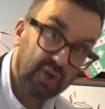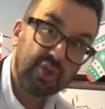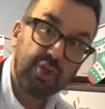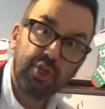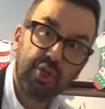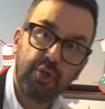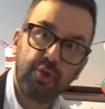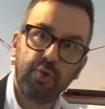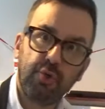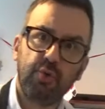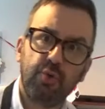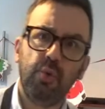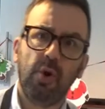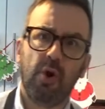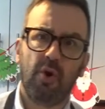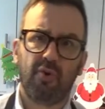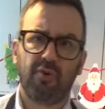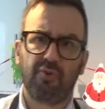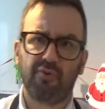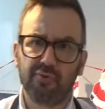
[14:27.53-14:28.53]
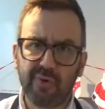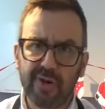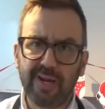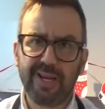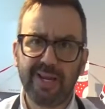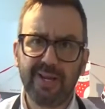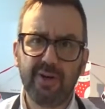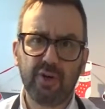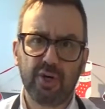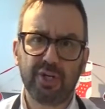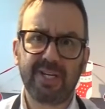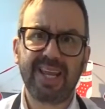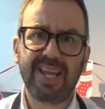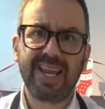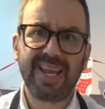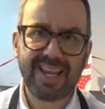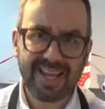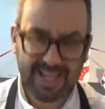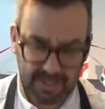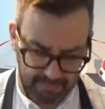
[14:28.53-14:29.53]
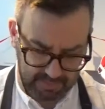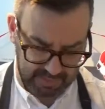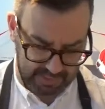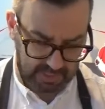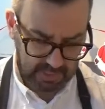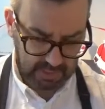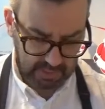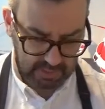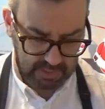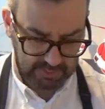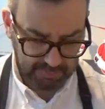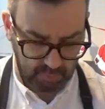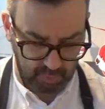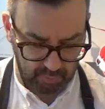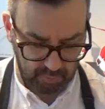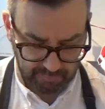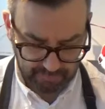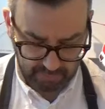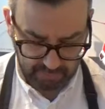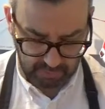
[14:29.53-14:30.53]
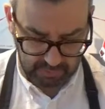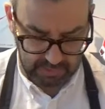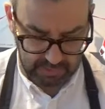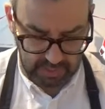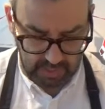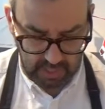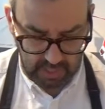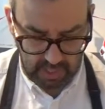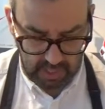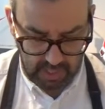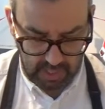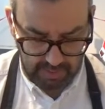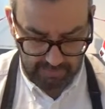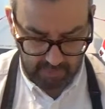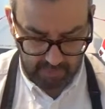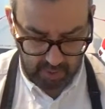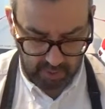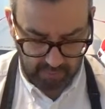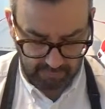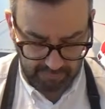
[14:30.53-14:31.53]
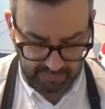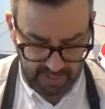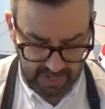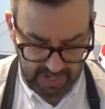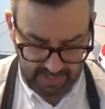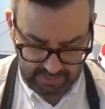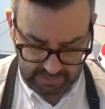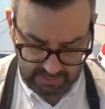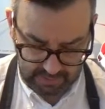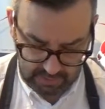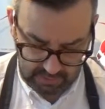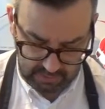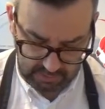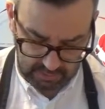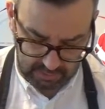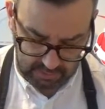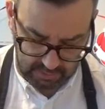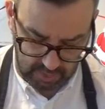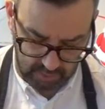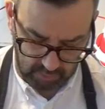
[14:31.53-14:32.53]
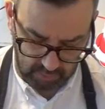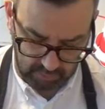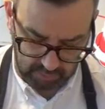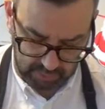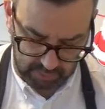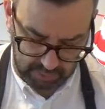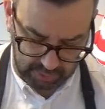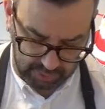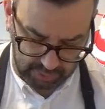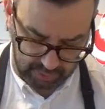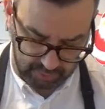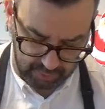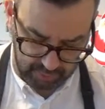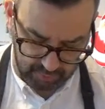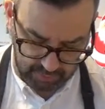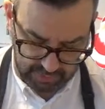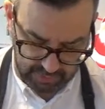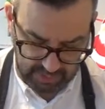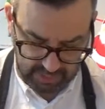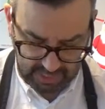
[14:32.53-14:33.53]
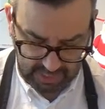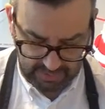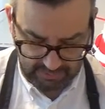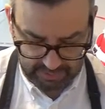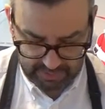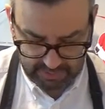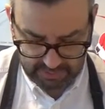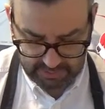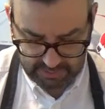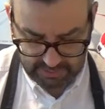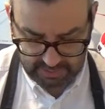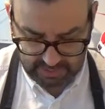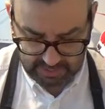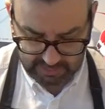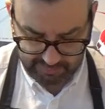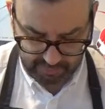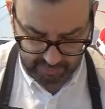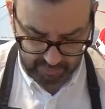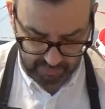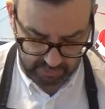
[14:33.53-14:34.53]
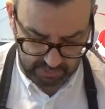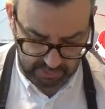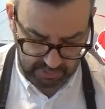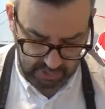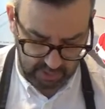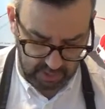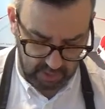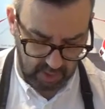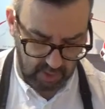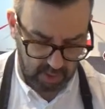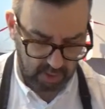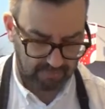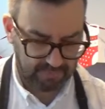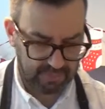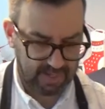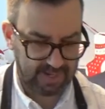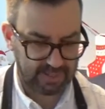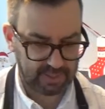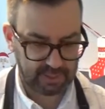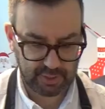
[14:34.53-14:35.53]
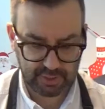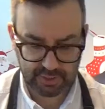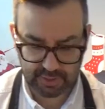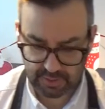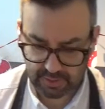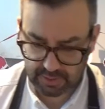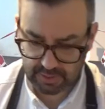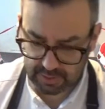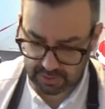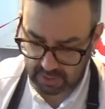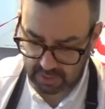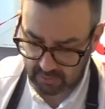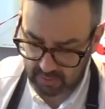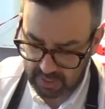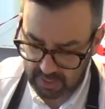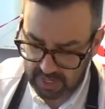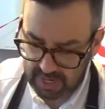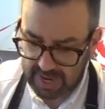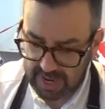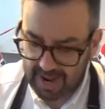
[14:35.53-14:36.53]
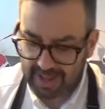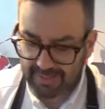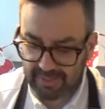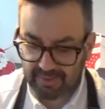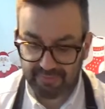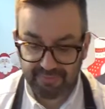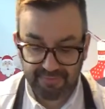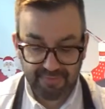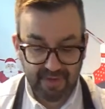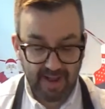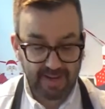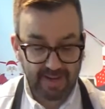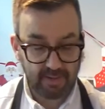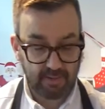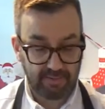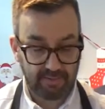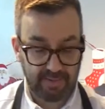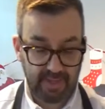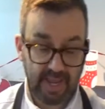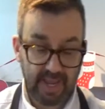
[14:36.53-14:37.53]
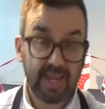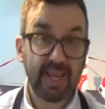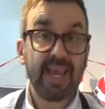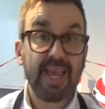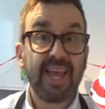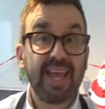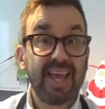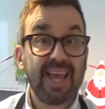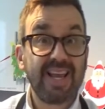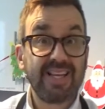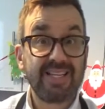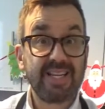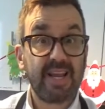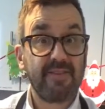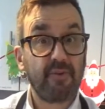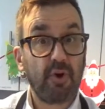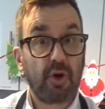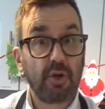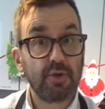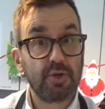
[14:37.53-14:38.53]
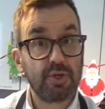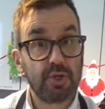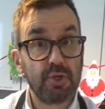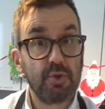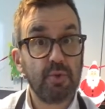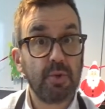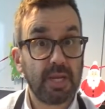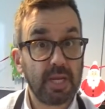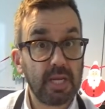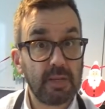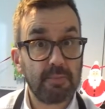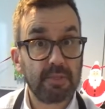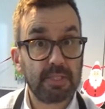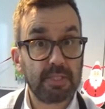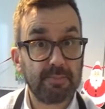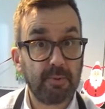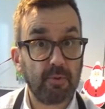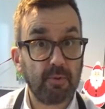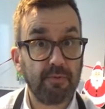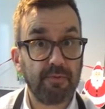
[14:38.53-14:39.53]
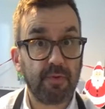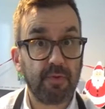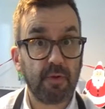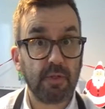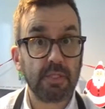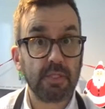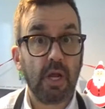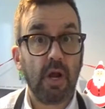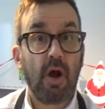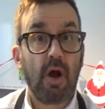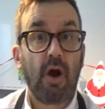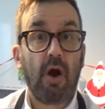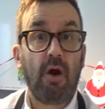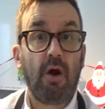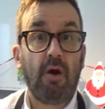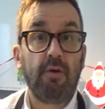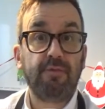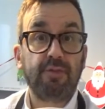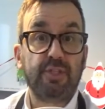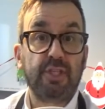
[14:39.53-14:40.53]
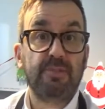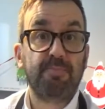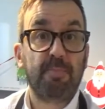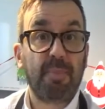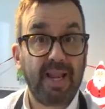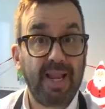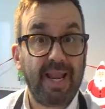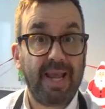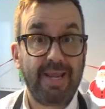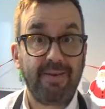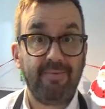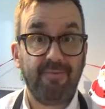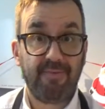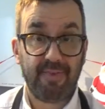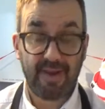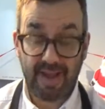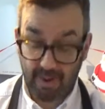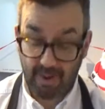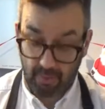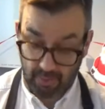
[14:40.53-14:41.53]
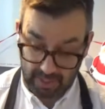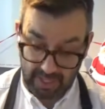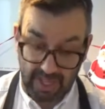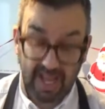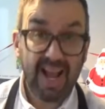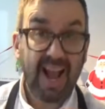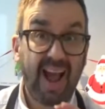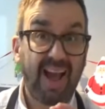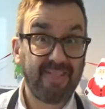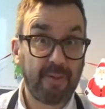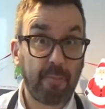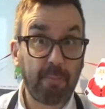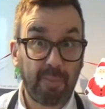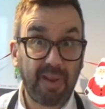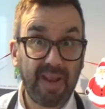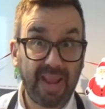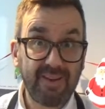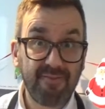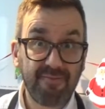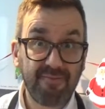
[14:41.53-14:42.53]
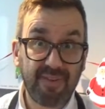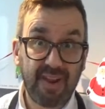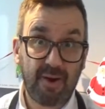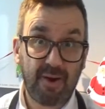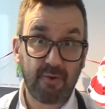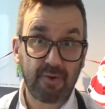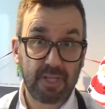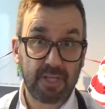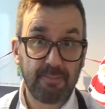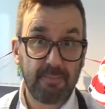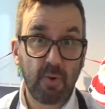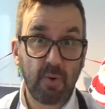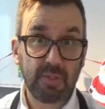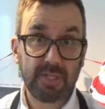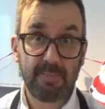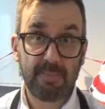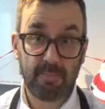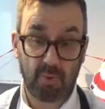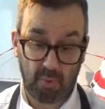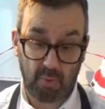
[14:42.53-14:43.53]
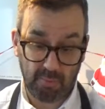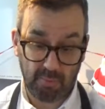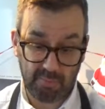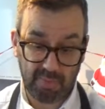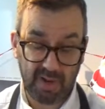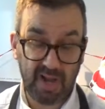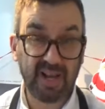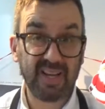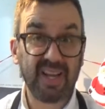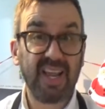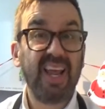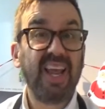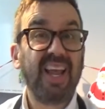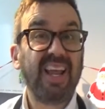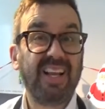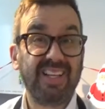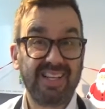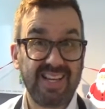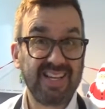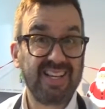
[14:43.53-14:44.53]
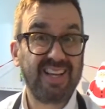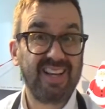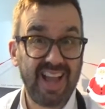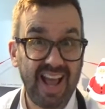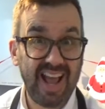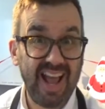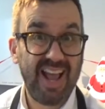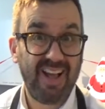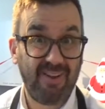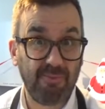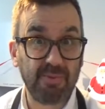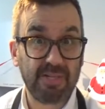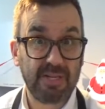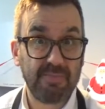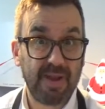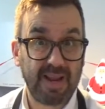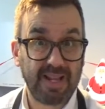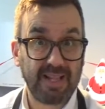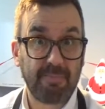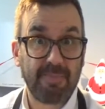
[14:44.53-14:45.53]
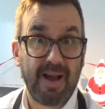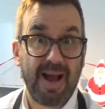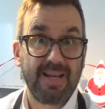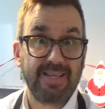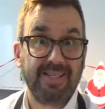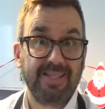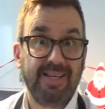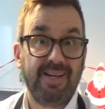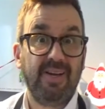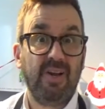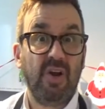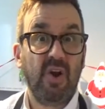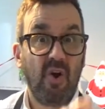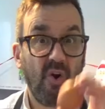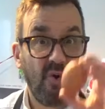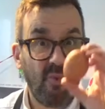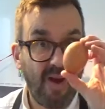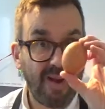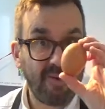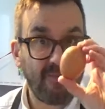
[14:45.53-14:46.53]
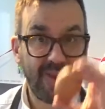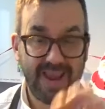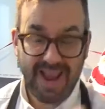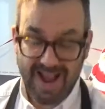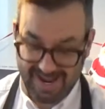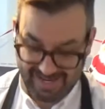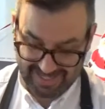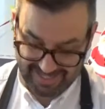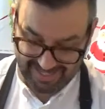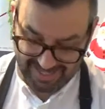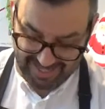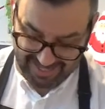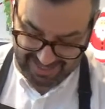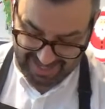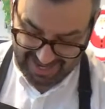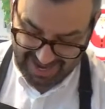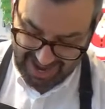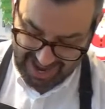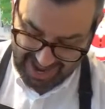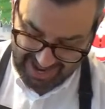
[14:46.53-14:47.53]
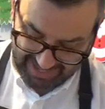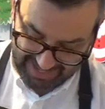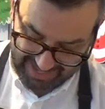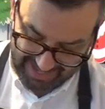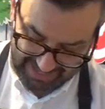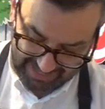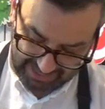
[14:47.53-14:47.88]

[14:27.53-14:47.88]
2 really good heaped spoonfuls of that. So 2 heaped teaspoons of that, just as so. And the final thing is I've got 2 heaped spoonfuls of just plain flour, and the plain flour is the most important part because it's going to help to make the batter when we add the egg in